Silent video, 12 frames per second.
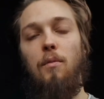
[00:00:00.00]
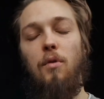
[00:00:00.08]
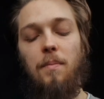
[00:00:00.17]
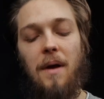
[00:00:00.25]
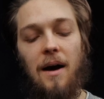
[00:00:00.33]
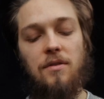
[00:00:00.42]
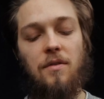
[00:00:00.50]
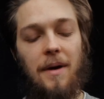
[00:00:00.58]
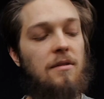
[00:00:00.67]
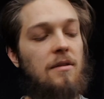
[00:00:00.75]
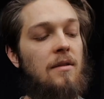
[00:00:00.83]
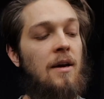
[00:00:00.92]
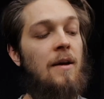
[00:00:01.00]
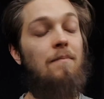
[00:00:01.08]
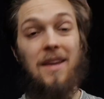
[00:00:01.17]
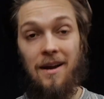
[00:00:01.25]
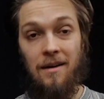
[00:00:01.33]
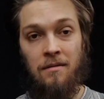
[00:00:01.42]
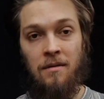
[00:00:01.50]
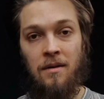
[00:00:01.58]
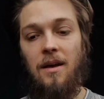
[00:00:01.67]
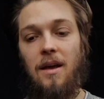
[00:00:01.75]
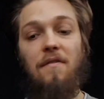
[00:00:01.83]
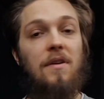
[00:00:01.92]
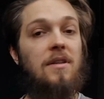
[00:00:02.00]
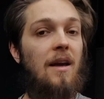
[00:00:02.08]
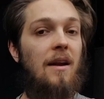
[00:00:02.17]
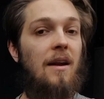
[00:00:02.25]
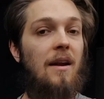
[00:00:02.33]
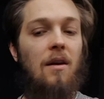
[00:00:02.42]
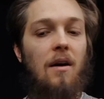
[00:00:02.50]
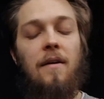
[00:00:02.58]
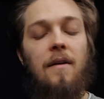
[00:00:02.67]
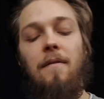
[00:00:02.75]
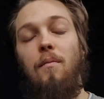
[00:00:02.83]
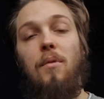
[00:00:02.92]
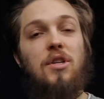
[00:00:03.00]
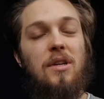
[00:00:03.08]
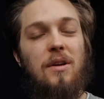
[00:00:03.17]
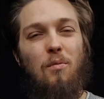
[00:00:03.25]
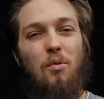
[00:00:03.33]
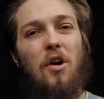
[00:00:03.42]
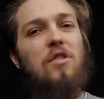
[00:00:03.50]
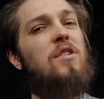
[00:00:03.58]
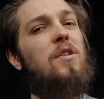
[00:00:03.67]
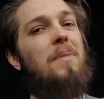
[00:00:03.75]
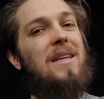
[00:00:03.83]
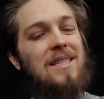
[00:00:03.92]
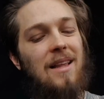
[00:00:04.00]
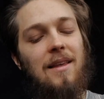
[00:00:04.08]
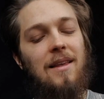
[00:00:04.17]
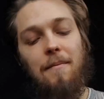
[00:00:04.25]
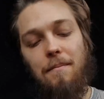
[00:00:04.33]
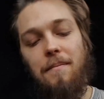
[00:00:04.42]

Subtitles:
be automated. Then, if it's 10 o'clock, which would also be slightly